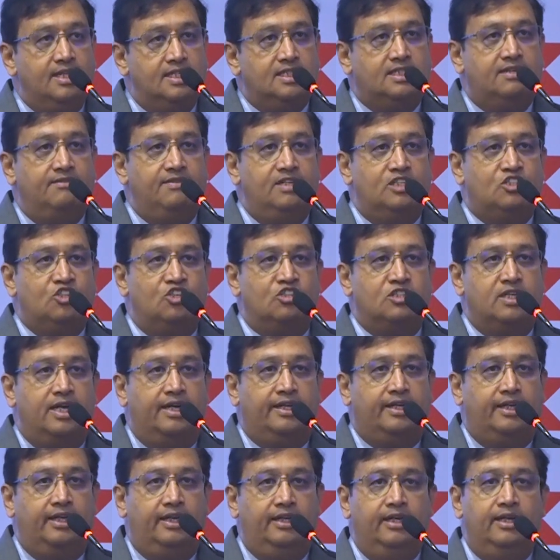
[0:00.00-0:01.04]
the civil
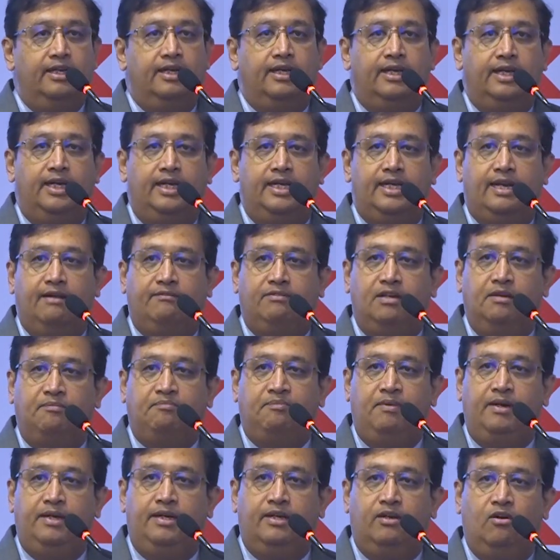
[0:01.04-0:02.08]
society in
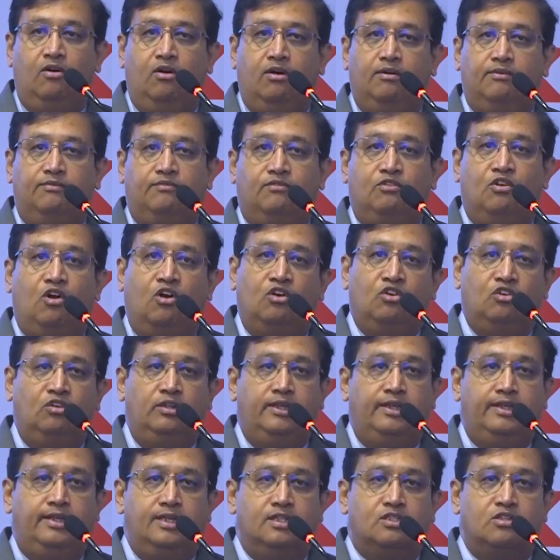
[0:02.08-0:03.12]
development of not
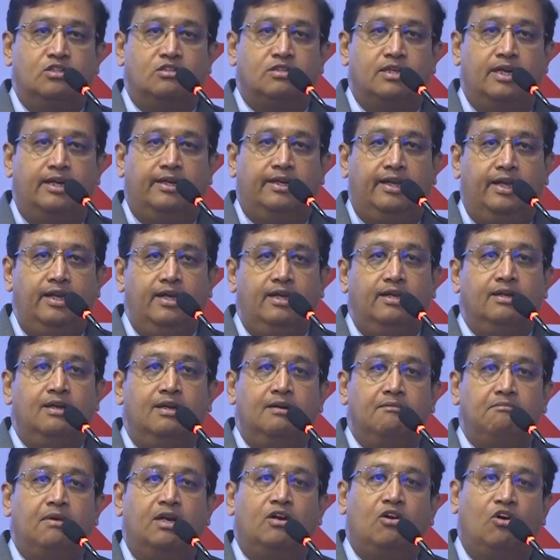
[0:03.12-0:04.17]
only the society
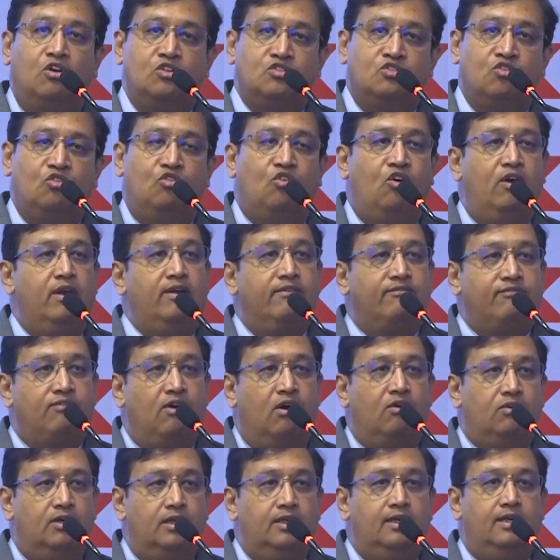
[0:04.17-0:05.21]
but also going
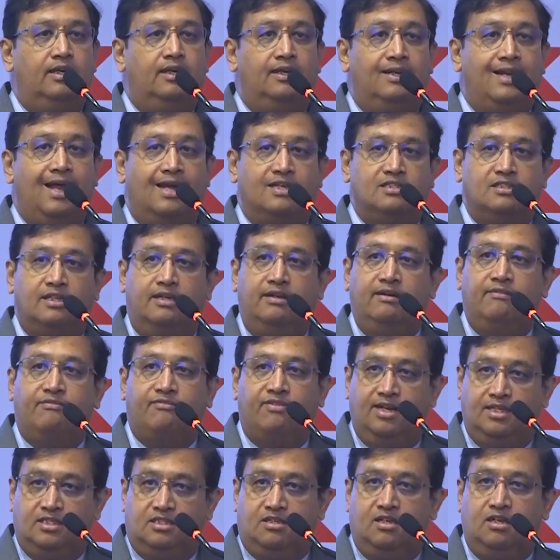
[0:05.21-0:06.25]
forward larger
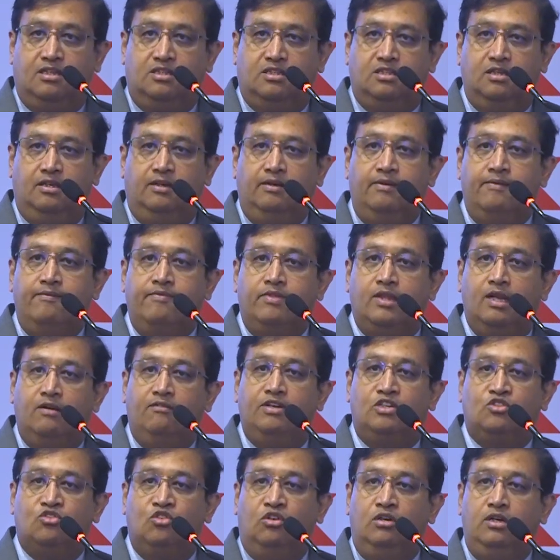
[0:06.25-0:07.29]
infrastructure
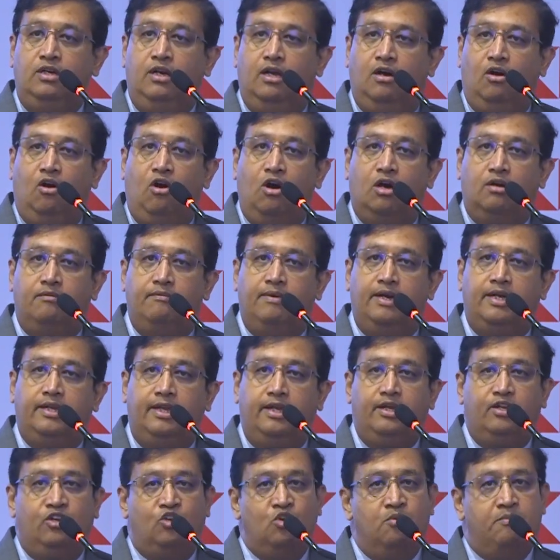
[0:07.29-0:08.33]
which would augment
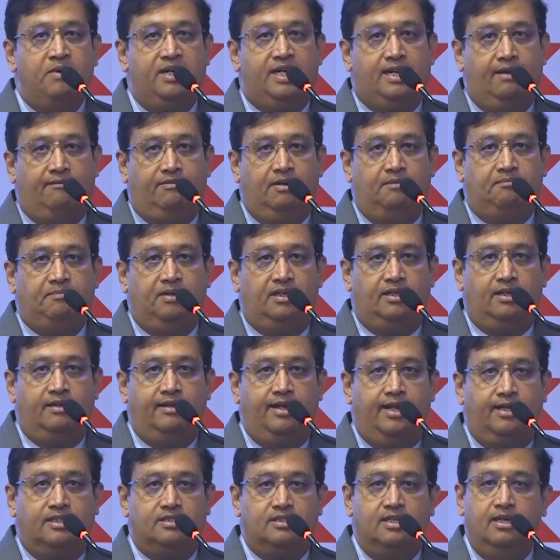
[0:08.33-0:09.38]
the human development
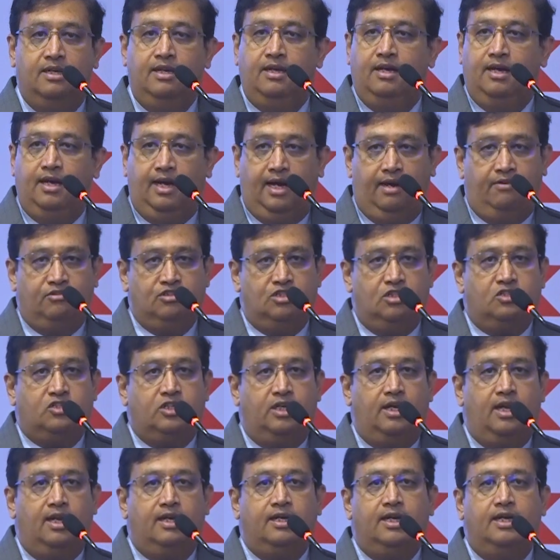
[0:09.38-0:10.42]
index. I was in
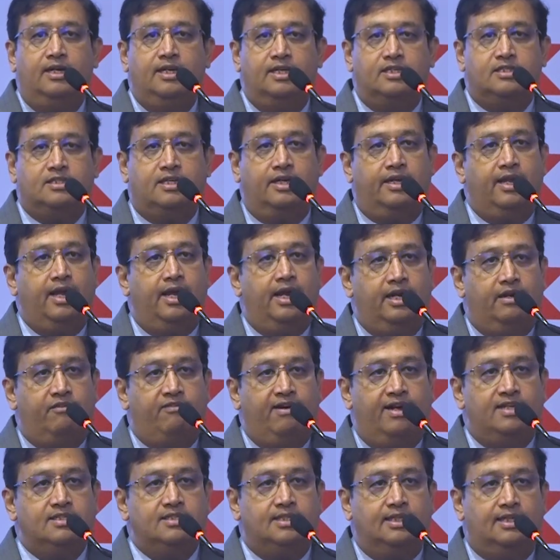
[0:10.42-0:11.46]
Sri Lanka yesterday. I
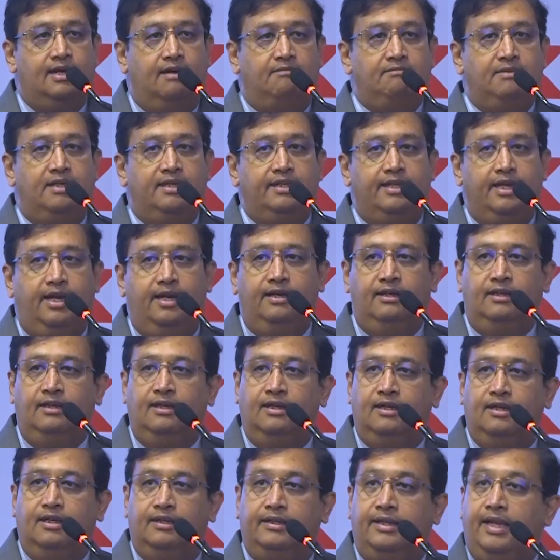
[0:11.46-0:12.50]
advised the government there.
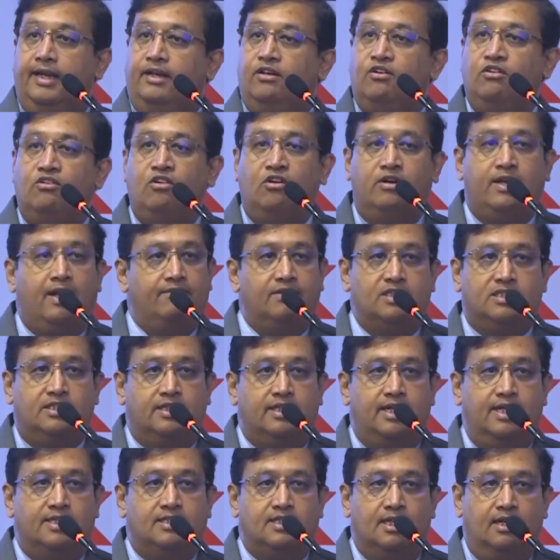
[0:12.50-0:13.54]
They do not have a
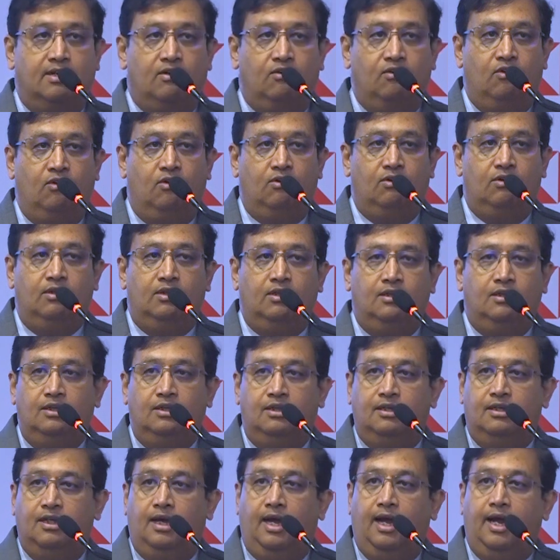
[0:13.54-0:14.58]
CSR law,
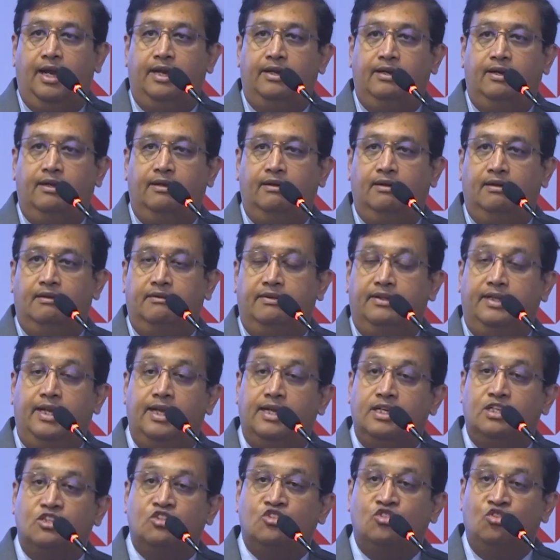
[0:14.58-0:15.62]
and
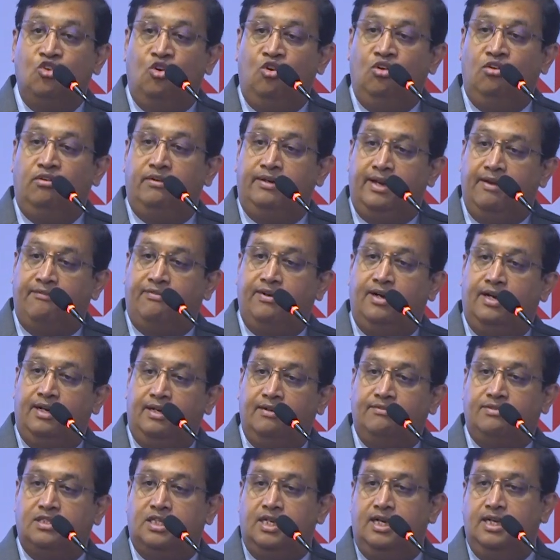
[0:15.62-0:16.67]
there is no
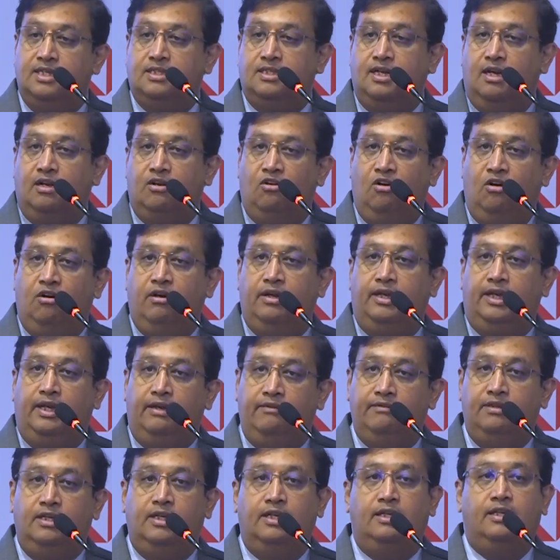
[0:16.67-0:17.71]
definitive CSR law
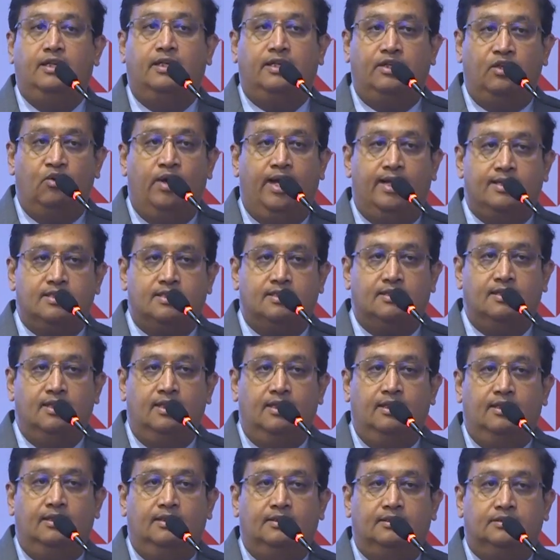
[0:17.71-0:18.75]
even in the US.
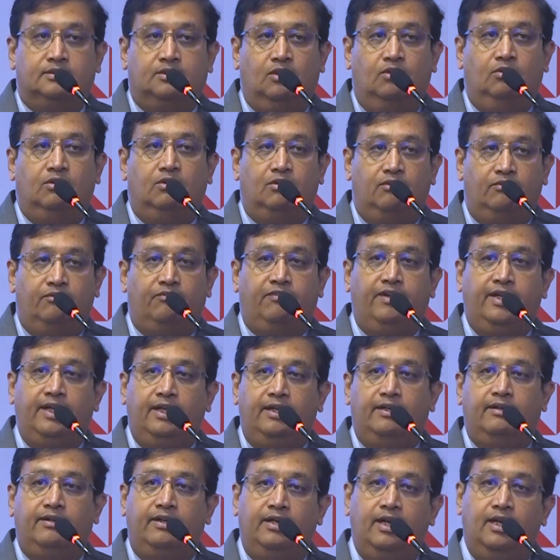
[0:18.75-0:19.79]
So
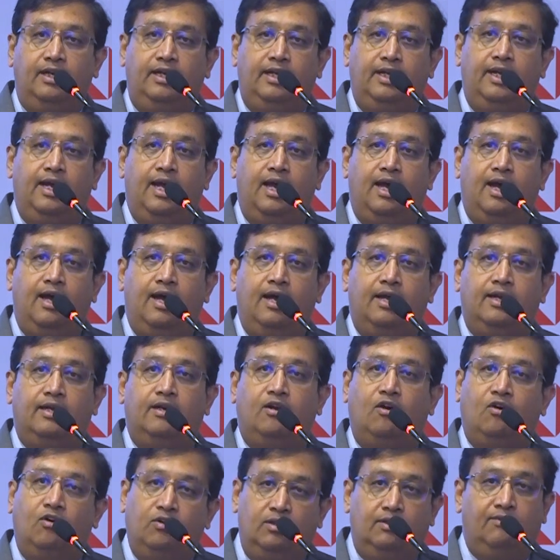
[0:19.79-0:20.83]
we really are
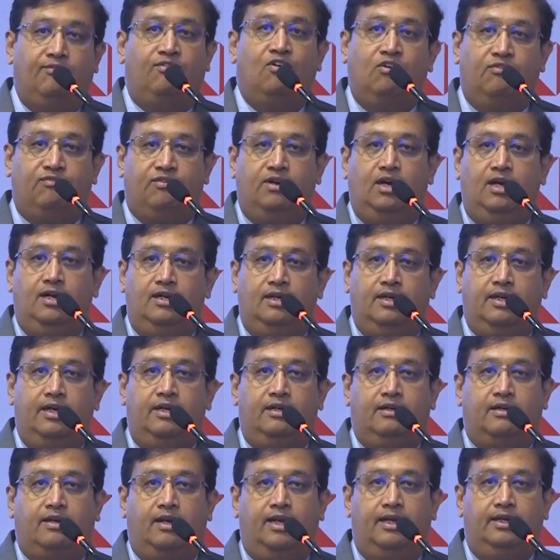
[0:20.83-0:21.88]
on the forefront
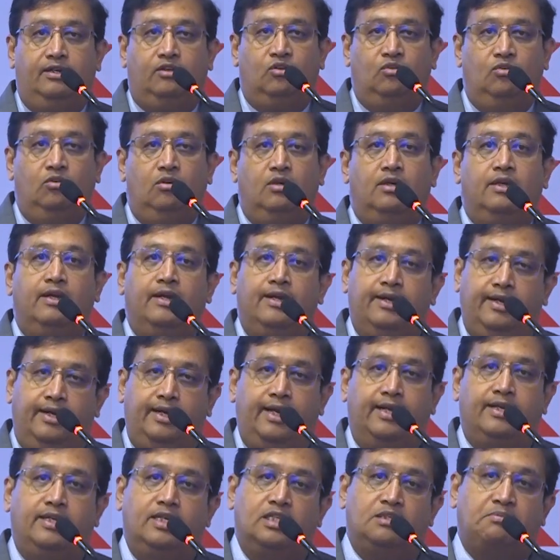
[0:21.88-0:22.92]
in trying to
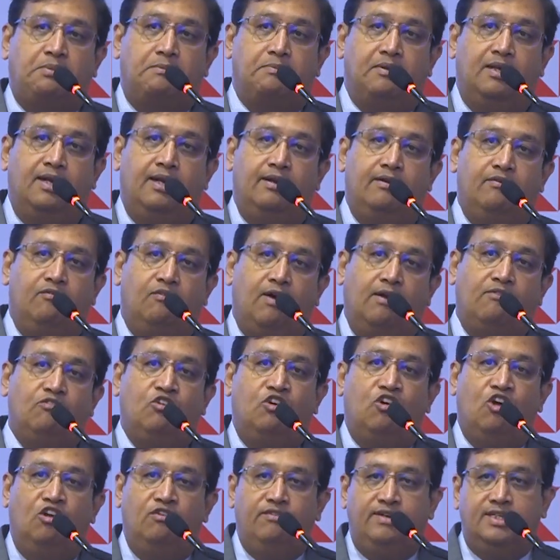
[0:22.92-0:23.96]
get these people. And one
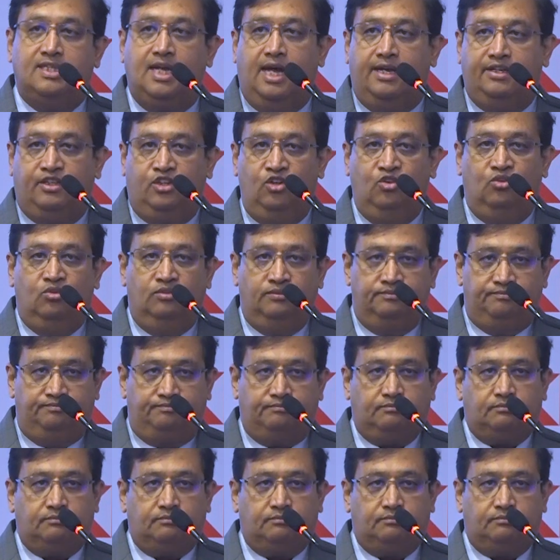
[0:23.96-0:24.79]
would always argue,